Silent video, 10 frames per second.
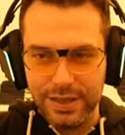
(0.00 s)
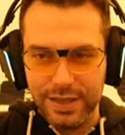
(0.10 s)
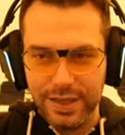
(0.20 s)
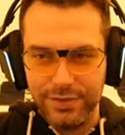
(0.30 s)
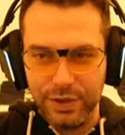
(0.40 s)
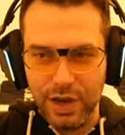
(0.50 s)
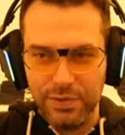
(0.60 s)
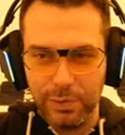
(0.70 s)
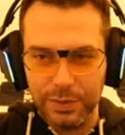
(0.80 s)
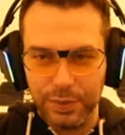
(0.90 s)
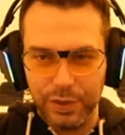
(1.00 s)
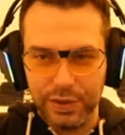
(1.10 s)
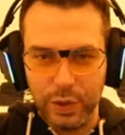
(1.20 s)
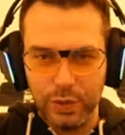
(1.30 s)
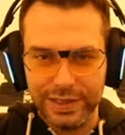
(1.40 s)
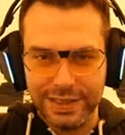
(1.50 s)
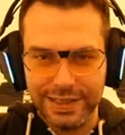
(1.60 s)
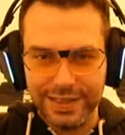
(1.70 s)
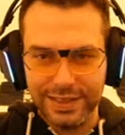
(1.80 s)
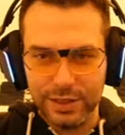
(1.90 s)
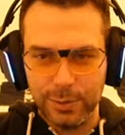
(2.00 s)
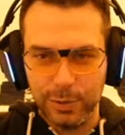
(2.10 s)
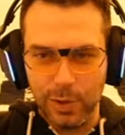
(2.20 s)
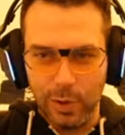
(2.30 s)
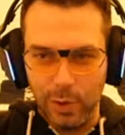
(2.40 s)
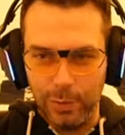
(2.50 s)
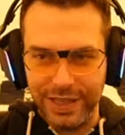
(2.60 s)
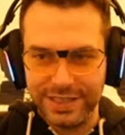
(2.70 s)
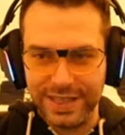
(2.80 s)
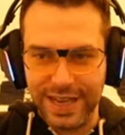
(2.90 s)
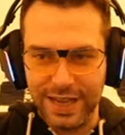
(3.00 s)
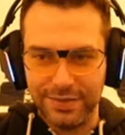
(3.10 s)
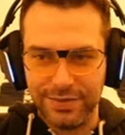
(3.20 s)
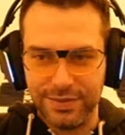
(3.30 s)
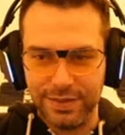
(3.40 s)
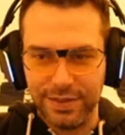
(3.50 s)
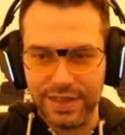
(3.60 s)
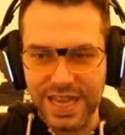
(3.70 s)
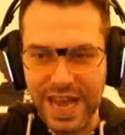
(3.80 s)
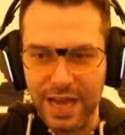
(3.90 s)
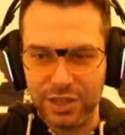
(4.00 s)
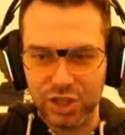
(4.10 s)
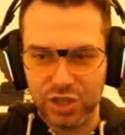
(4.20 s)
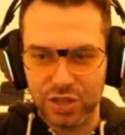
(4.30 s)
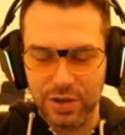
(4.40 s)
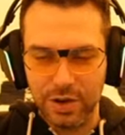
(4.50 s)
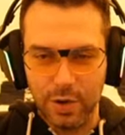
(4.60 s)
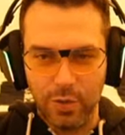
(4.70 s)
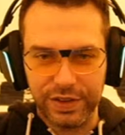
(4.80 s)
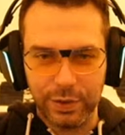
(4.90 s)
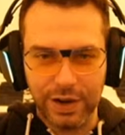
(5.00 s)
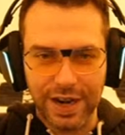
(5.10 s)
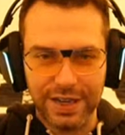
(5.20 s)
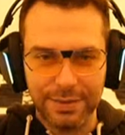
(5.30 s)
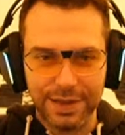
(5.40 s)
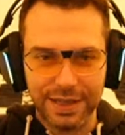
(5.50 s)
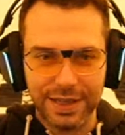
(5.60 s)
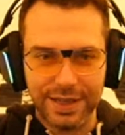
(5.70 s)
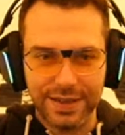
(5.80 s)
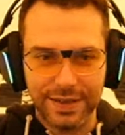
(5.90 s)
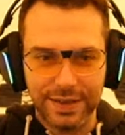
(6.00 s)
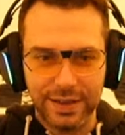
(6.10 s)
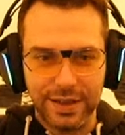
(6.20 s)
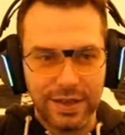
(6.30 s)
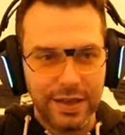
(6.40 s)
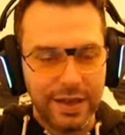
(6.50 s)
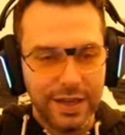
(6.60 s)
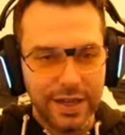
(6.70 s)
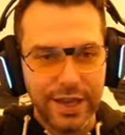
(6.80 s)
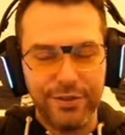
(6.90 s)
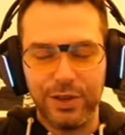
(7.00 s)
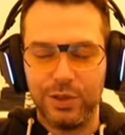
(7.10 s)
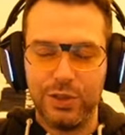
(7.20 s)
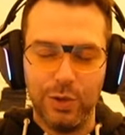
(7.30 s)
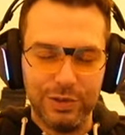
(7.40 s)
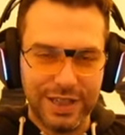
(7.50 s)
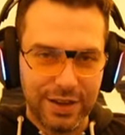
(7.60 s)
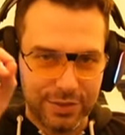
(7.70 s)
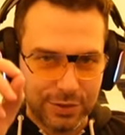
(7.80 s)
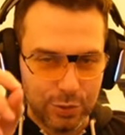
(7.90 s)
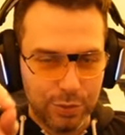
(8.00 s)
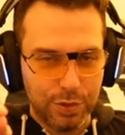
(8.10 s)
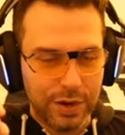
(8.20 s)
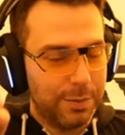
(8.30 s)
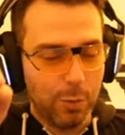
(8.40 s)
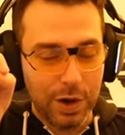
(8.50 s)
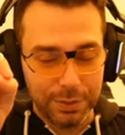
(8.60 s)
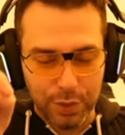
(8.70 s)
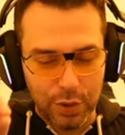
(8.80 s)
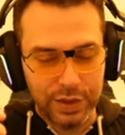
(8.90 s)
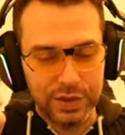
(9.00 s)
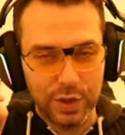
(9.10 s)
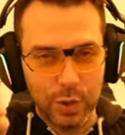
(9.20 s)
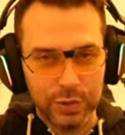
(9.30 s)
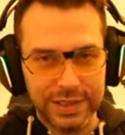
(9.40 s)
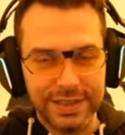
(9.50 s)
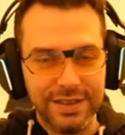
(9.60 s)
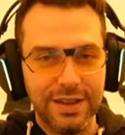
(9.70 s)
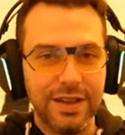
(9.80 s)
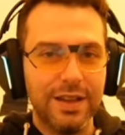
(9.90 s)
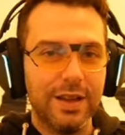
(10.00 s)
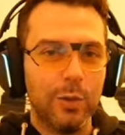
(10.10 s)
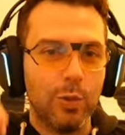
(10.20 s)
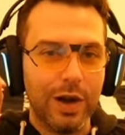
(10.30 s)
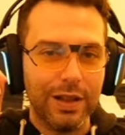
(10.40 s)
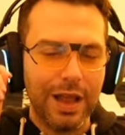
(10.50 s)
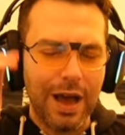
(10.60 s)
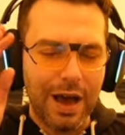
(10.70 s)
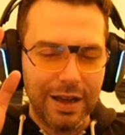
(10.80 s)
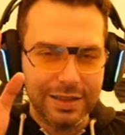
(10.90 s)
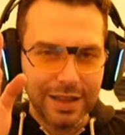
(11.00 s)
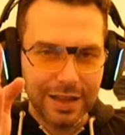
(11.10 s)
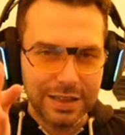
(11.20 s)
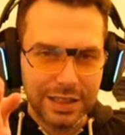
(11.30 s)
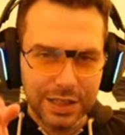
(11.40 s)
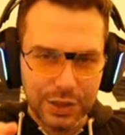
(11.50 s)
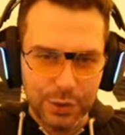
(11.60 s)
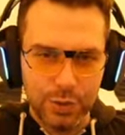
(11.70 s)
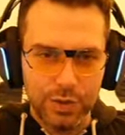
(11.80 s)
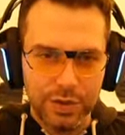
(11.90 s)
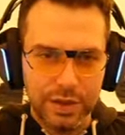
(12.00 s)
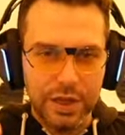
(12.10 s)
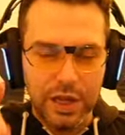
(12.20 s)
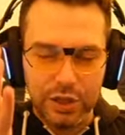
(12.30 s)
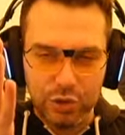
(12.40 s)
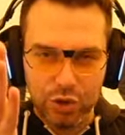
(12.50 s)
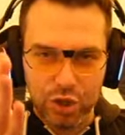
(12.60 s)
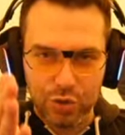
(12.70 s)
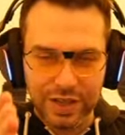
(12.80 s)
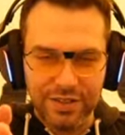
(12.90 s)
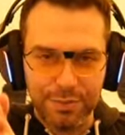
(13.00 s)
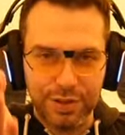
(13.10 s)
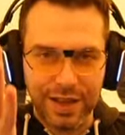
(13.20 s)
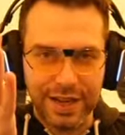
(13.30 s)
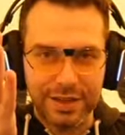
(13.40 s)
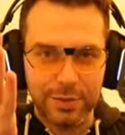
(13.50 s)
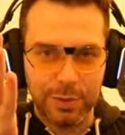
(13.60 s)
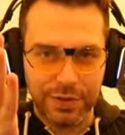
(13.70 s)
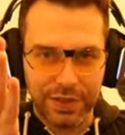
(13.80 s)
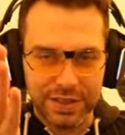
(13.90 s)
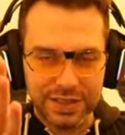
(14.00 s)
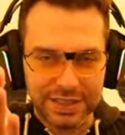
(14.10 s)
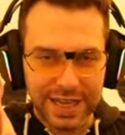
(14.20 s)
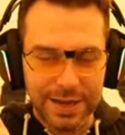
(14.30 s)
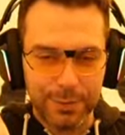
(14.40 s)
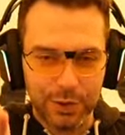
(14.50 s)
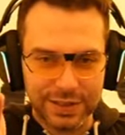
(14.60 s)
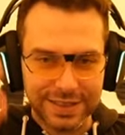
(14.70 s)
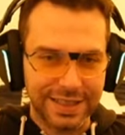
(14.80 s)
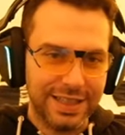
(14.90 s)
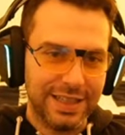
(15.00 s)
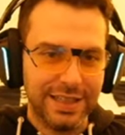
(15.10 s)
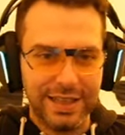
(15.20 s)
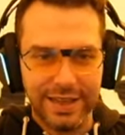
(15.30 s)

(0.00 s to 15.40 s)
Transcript: If you have 1.0 gear, you will always have the edge over your enemy. If you don't have 1.0 gear, well, unlucky you, you should have played when this game was still